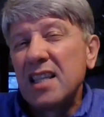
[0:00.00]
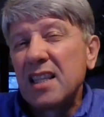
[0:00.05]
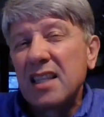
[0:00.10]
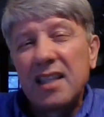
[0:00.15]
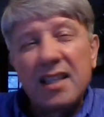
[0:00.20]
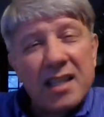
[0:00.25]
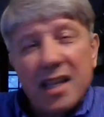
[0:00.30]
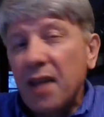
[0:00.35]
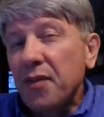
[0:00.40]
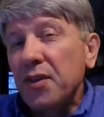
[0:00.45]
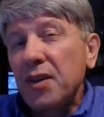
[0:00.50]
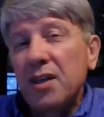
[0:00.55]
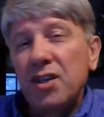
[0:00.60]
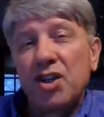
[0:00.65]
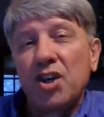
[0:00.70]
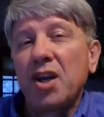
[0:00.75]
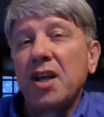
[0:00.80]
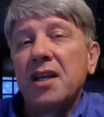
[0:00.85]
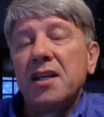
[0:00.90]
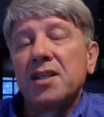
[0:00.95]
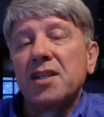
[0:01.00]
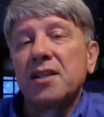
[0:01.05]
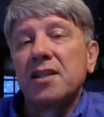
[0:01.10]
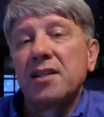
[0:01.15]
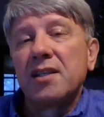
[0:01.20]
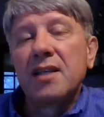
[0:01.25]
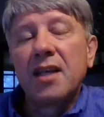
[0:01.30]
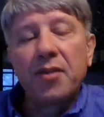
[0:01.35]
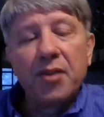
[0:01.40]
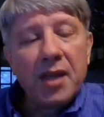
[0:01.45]
nothing
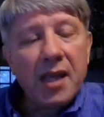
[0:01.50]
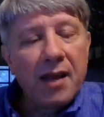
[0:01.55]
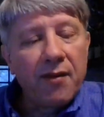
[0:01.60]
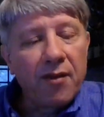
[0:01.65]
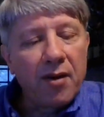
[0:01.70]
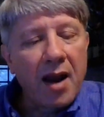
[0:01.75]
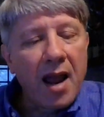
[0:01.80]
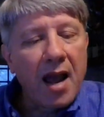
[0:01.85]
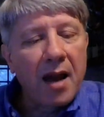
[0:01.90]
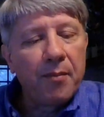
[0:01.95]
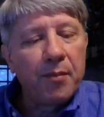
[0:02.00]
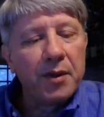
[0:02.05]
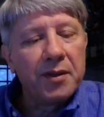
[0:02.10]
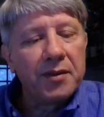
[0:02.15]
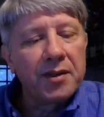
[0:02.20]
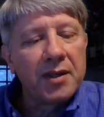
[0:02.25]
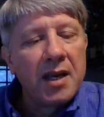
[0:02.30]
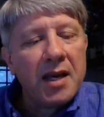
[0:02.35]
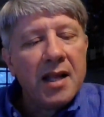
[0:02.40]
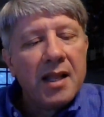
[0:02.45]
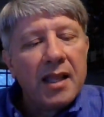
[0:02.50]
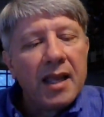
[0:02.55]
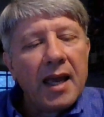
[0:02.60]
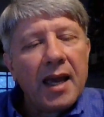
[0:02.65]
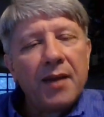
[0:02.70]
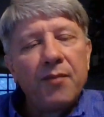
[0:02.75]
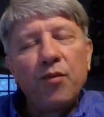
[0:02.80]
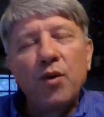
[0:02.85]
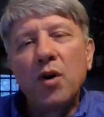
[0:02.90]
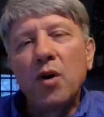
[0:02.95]
changes. Nothing ever happens.
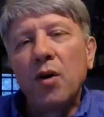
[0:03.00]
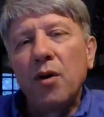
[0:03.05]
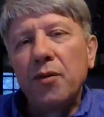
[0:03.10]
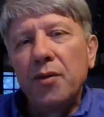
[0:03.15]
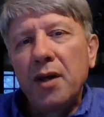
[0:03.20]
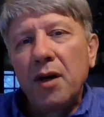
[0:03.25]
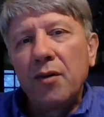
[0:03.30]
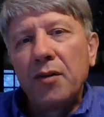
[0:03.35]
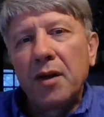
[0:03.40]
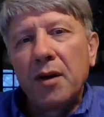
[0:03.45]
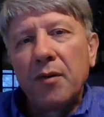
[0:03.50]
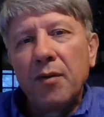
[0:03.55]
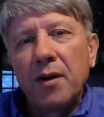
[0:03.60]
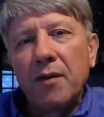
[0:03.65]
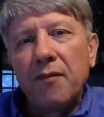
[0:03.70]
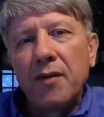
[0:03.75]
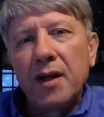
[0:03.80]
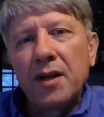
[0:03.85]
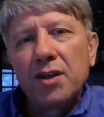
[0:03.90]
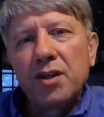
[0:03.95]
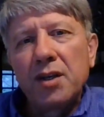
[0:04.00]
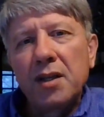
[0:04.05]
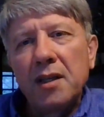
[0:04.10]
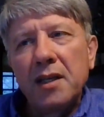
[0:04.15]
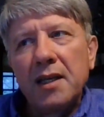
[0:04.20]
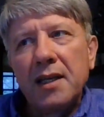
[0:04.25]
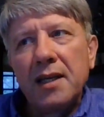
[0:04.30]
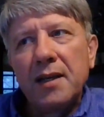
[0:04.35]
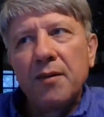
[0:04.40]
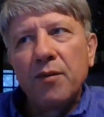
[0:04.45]
And we all know that
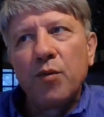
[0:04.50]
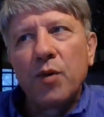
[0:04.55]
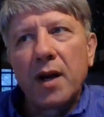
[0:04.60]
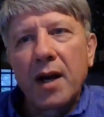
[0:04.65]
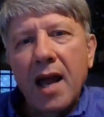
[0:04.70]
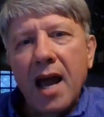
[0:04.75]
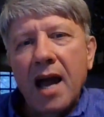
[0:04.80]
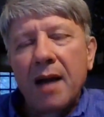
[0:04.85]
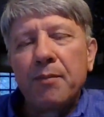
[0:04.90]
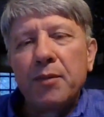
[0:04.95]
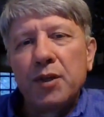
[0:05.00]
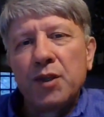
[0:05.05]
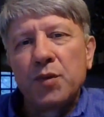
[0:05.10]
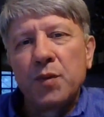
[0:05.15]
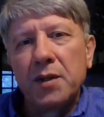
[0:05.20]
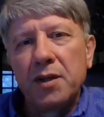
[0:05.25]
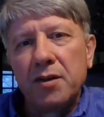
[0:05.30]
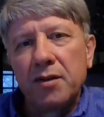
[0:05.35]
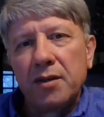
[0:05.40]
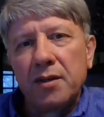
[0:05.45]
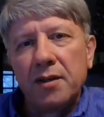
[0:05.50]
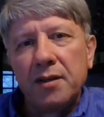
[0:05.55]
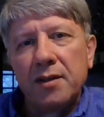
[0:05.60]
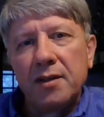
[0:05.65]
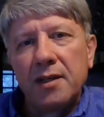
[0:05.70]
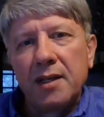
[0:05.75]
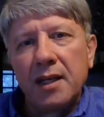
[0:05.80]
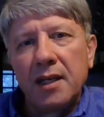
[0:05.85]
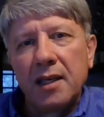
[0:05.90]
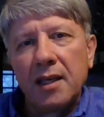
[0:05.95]
eventually what happens when you're
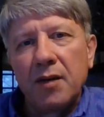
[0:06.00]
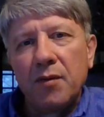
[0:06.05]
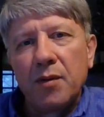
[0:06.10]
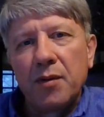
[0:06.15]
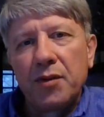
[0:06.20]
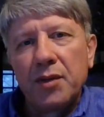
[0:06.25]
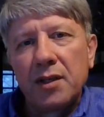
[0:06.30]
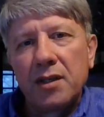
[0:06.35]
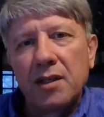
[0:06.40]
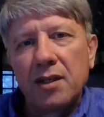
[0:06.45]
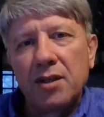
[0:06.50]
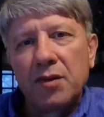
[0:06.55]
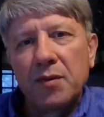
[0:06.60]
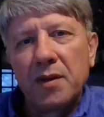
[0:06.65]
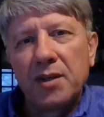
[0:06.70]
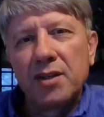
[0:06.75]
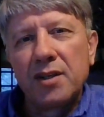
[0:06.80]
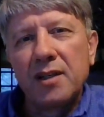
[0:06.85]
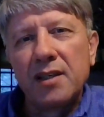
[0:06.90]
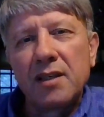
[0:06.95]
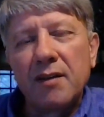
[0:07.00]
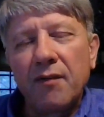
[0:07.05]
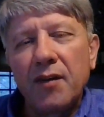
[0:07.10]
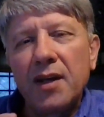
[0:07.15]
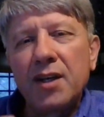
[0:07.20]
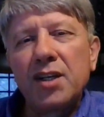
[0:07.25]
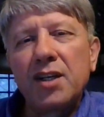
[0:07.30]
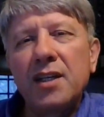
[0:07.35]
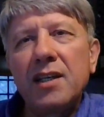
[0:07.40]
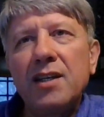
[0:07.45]
dealing with this situation is
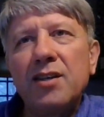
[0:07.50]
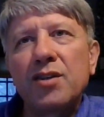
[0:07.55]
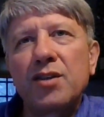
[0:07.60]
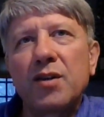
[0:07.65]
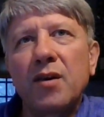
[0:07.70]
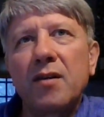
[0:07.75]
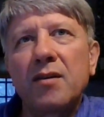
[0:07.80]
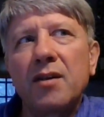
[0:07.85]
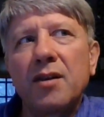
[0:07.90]
eventually you start